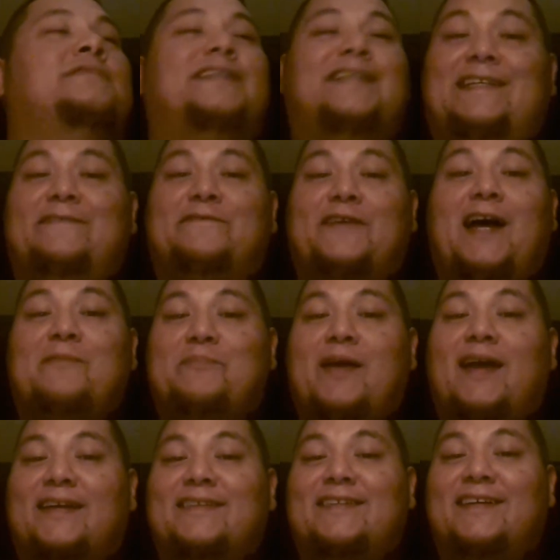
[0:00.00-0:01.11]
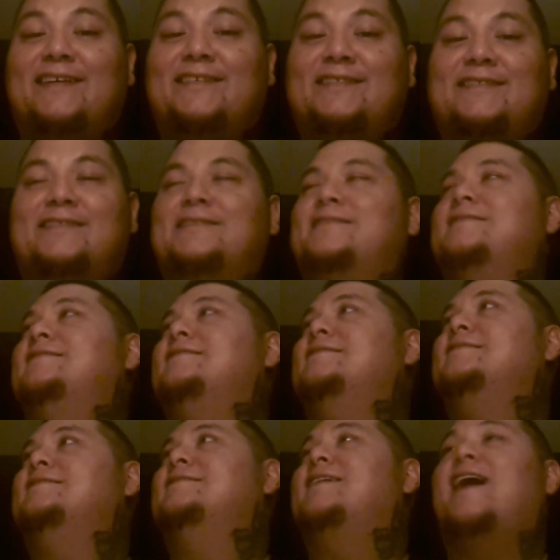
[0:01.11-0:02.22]
eat a fat bag of dicks,
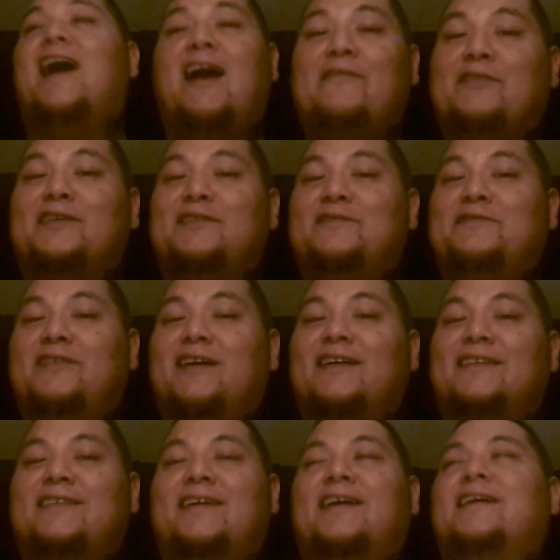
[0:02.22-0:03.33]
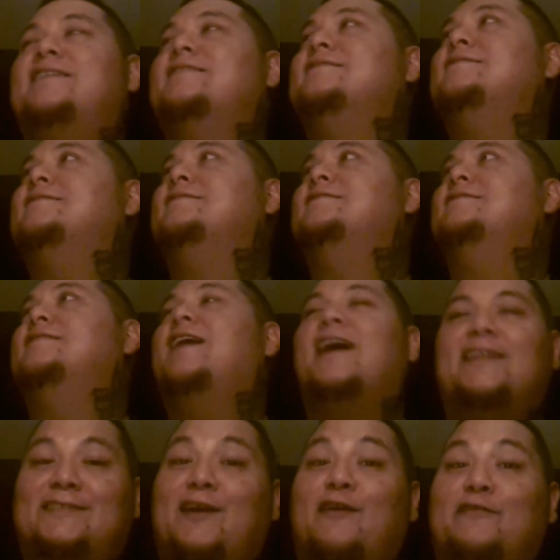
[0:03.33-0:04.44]
have a good fucking day,
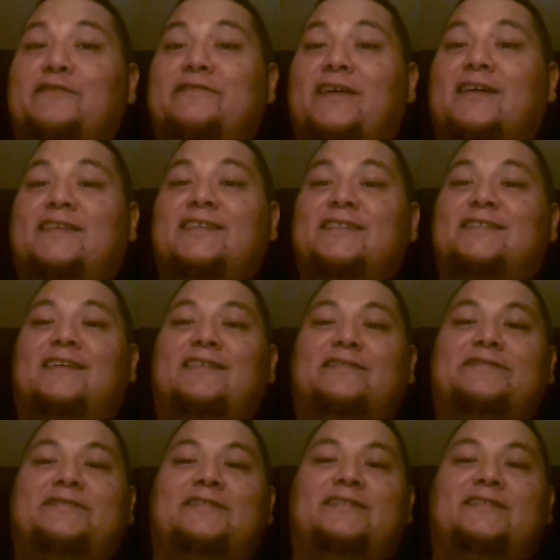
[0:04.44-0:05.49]
and go fuck yourself.